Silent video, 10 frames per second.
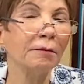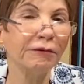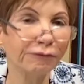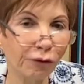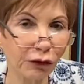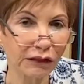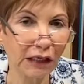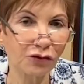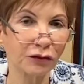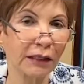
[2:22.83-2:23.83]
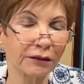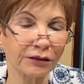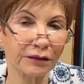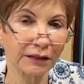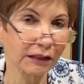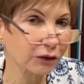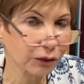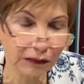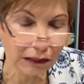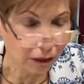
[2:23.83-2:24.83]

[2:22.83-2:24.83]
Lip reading: before Section 936 was